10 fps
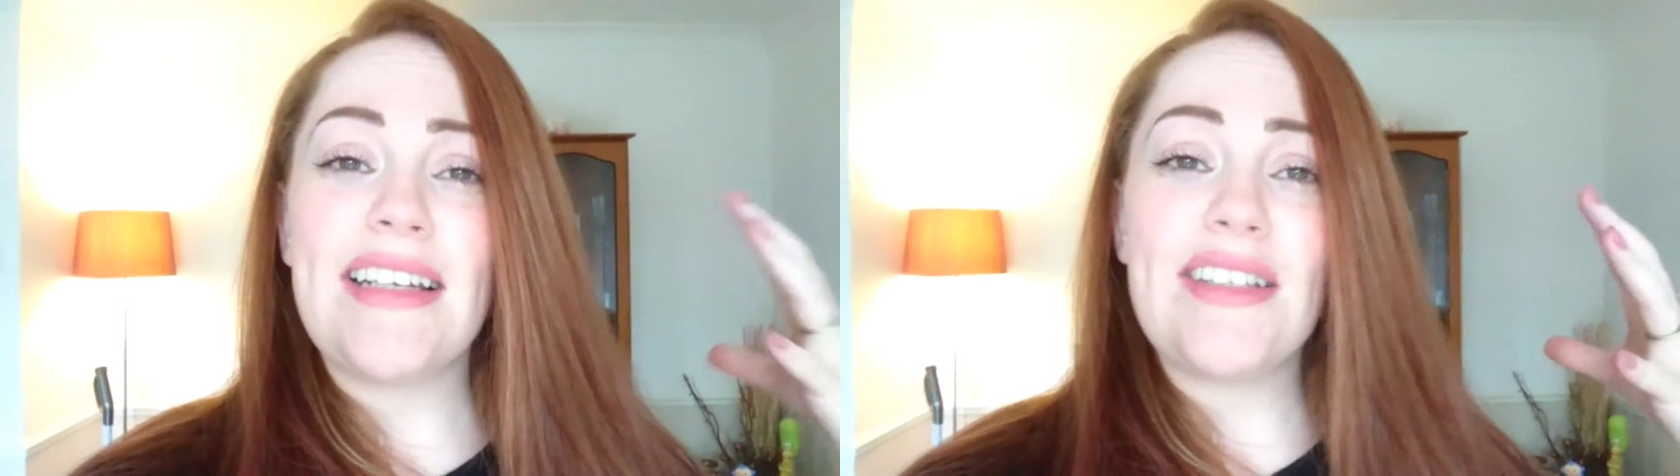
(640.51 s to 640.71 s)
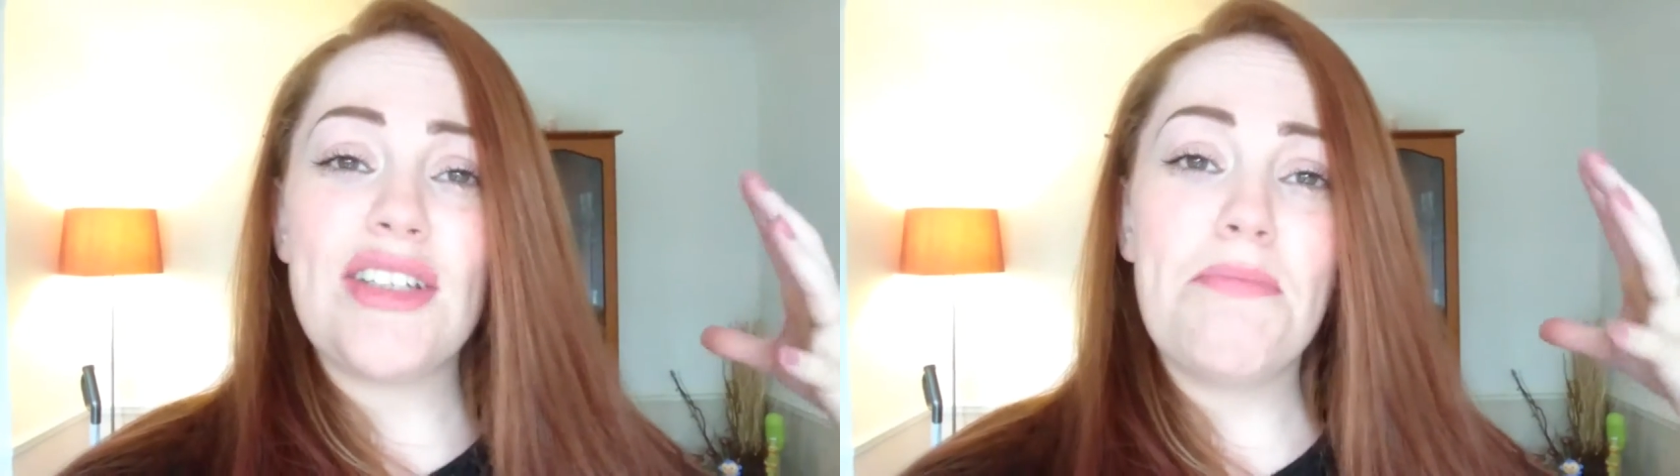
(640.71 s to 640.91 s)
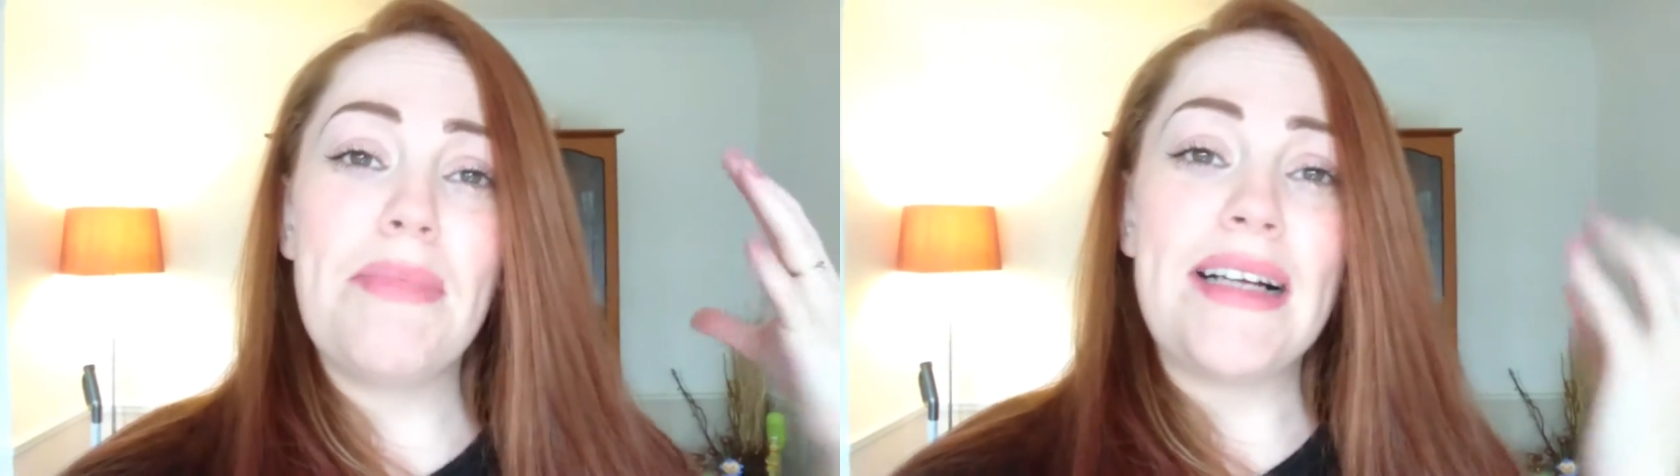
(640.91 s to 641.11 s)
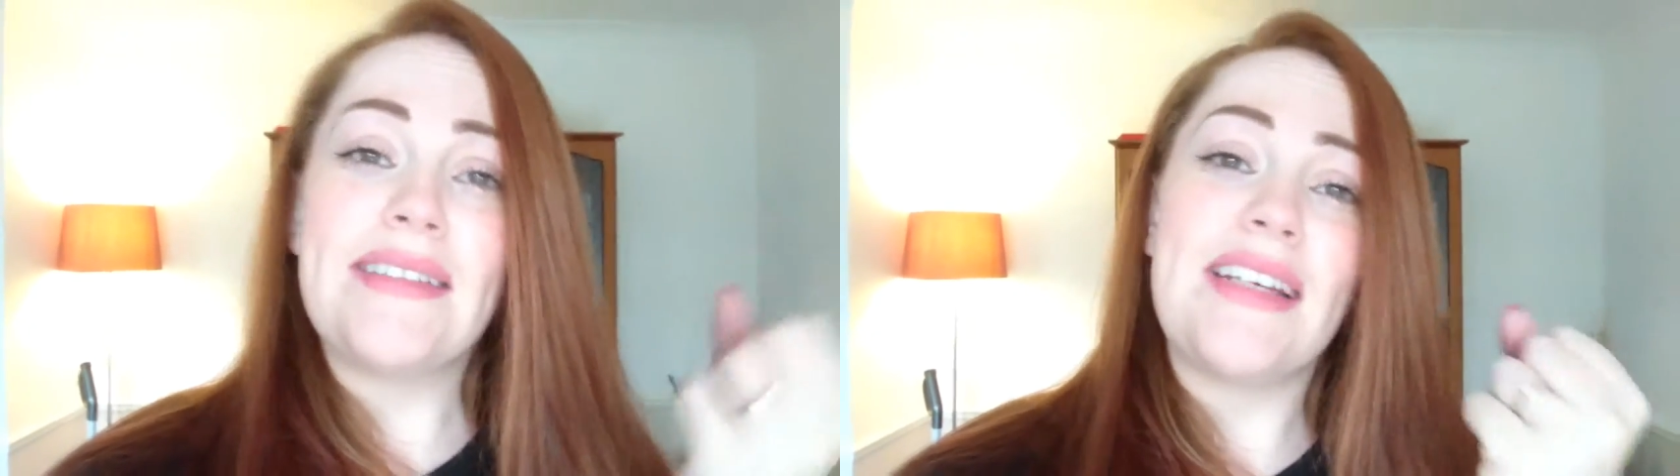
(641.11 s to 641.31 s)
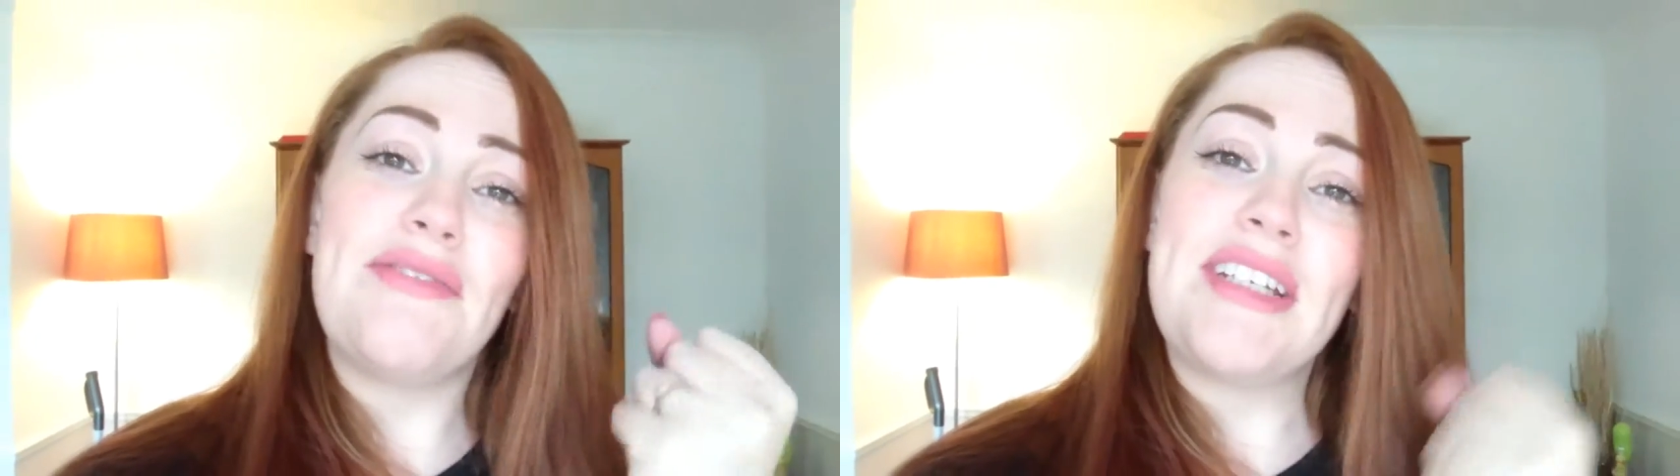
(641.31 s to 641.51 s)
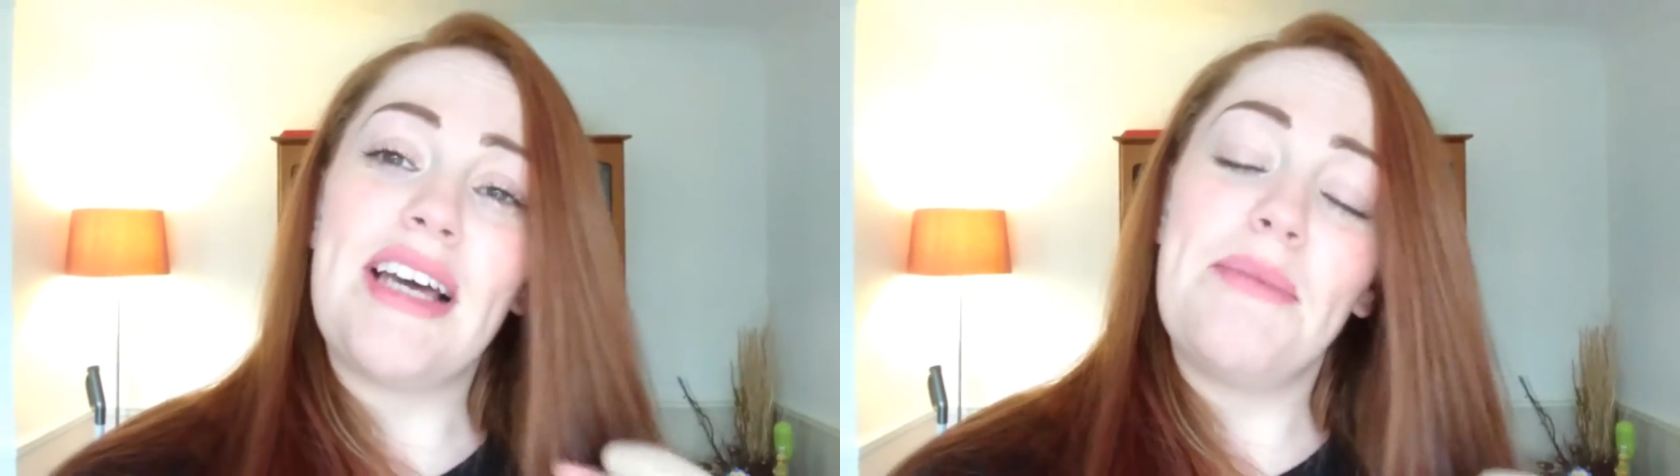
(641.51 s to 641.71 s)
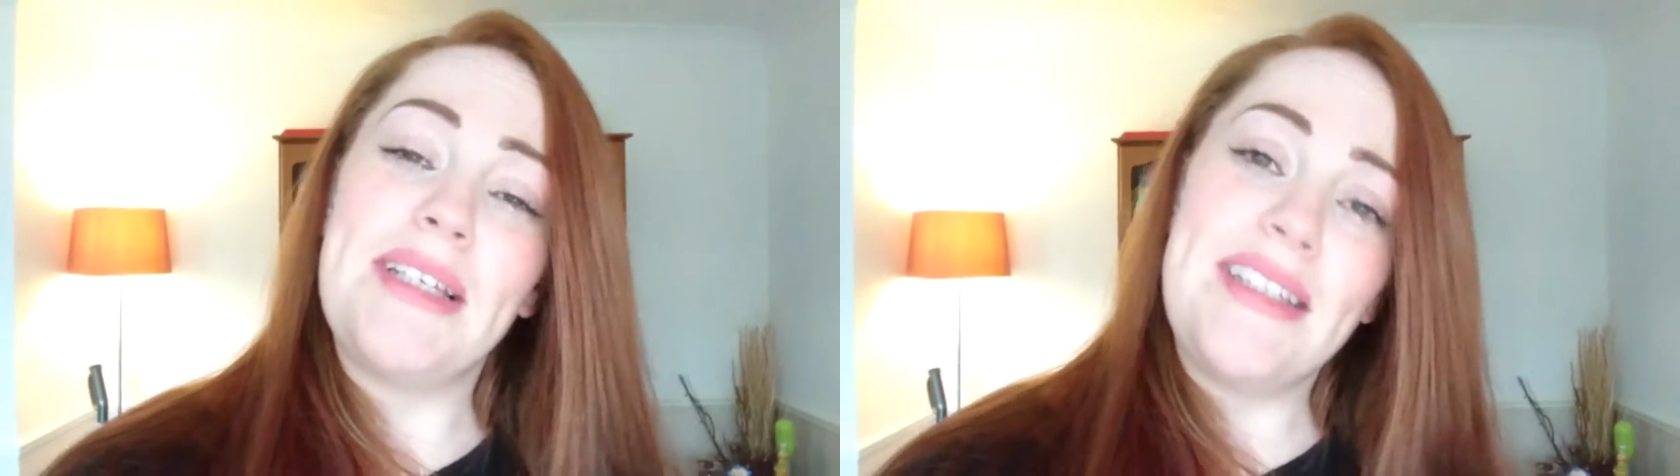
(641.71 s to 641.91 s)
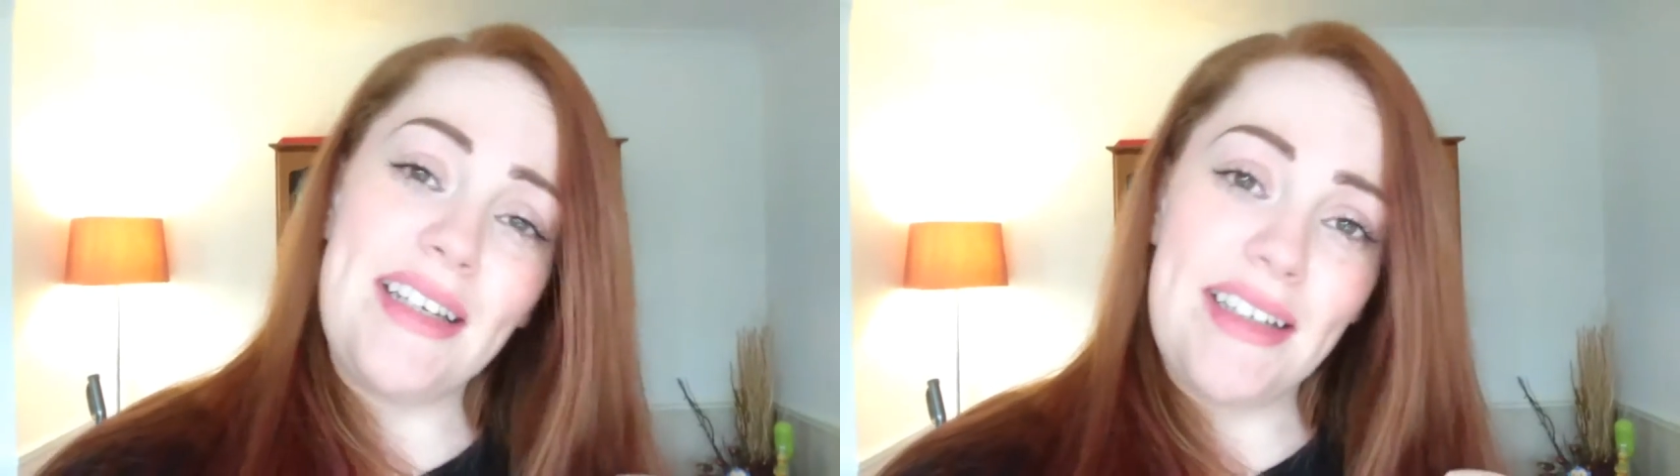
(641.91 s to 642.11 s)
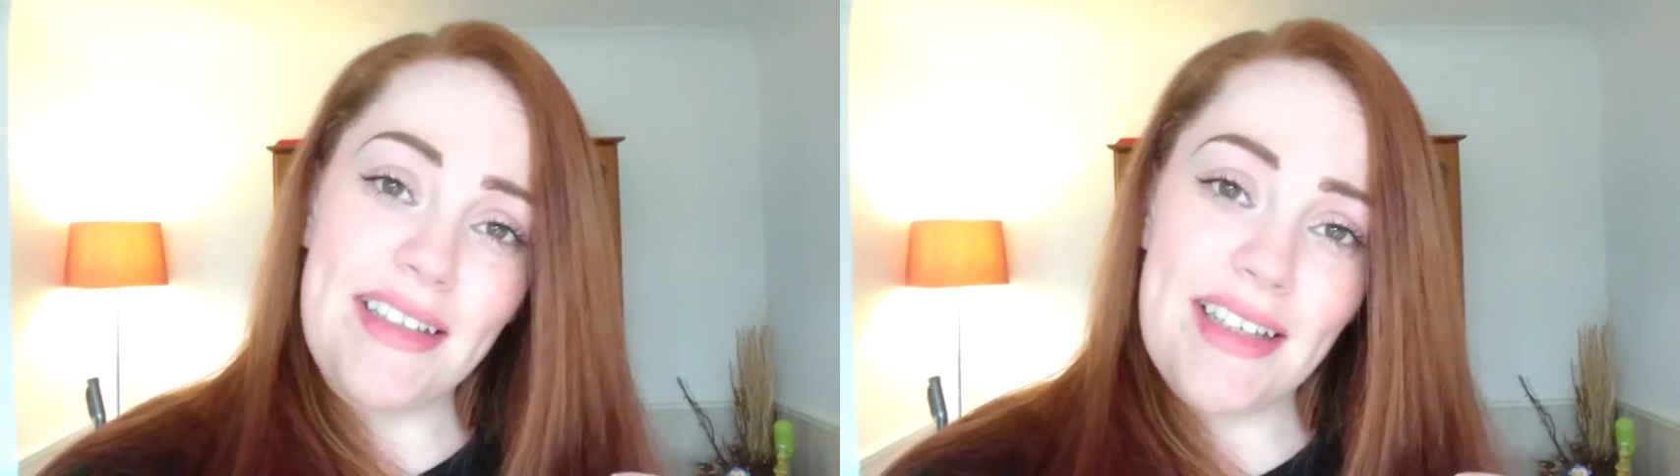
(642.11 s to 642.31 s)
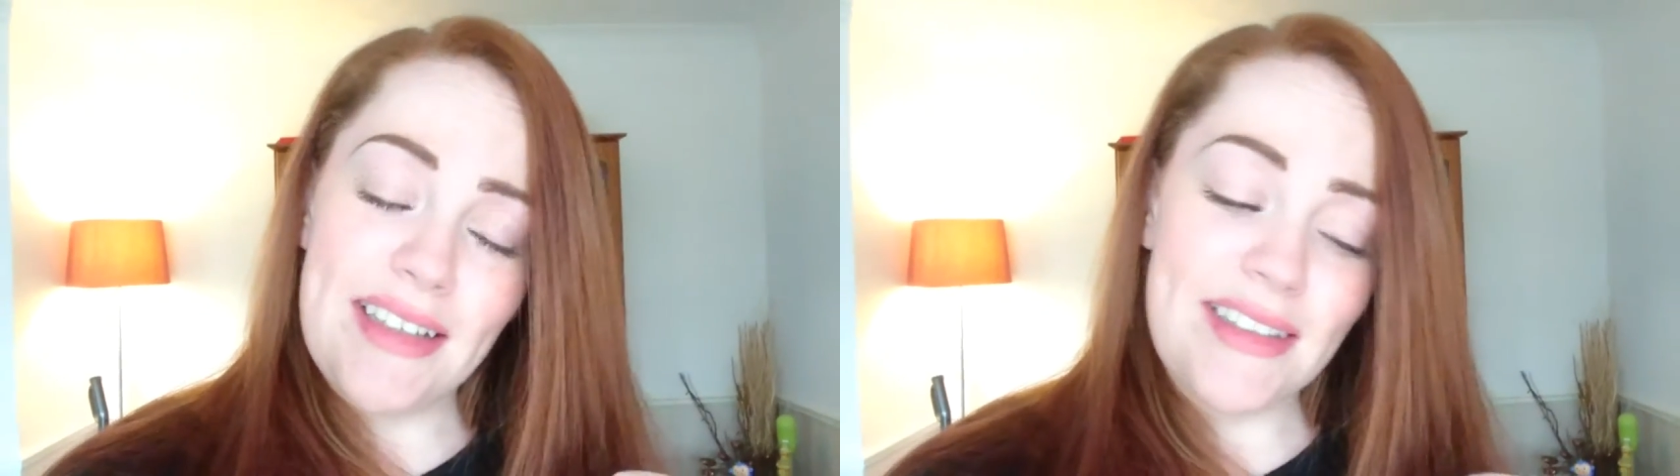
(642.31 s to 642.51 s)
and I just melt every time I see
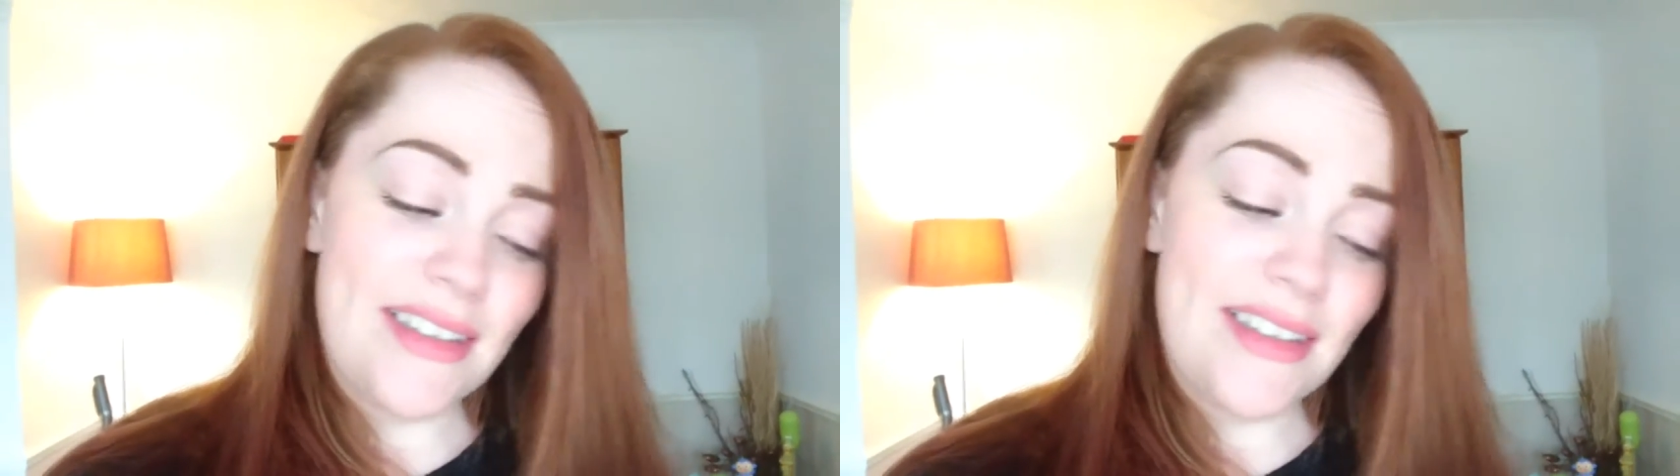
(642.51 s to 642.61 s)
it.